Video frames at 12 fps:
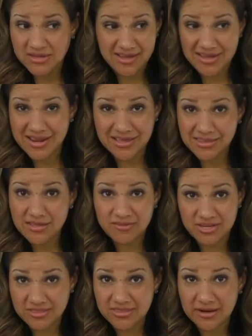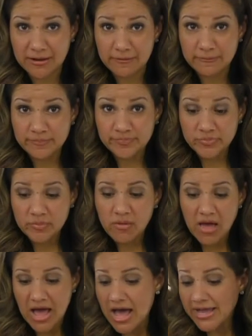And I leave it in there.
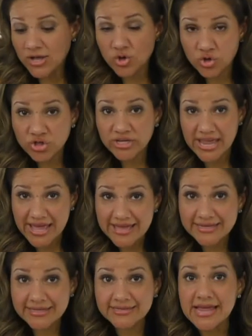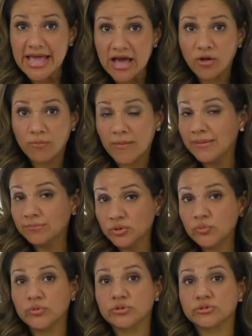I could edit out my
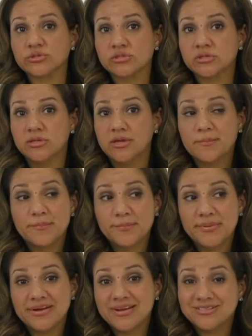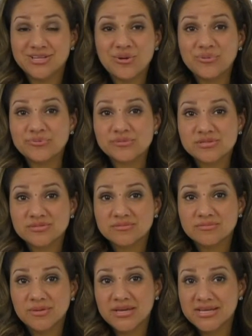bloopers, but I don't,
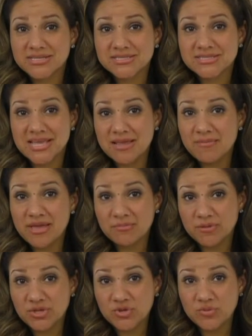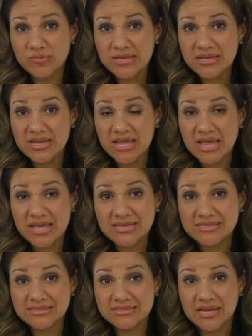because they make me human,
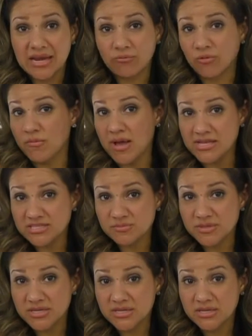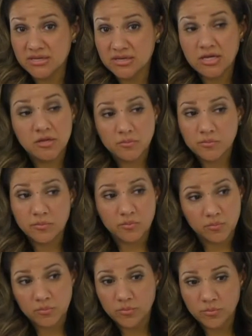and it reminds me
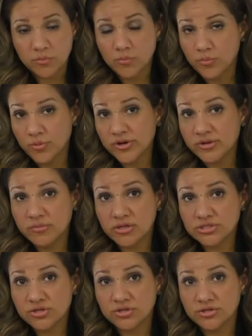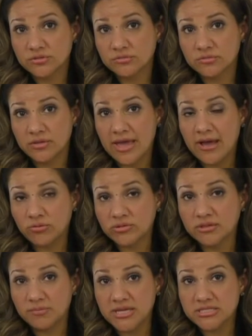pretty much on an
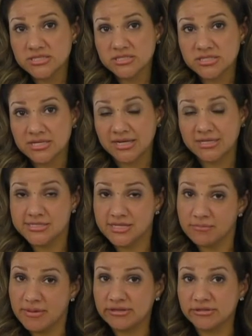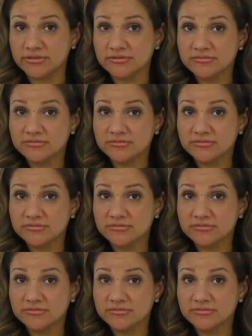hourly basis that I need to get better.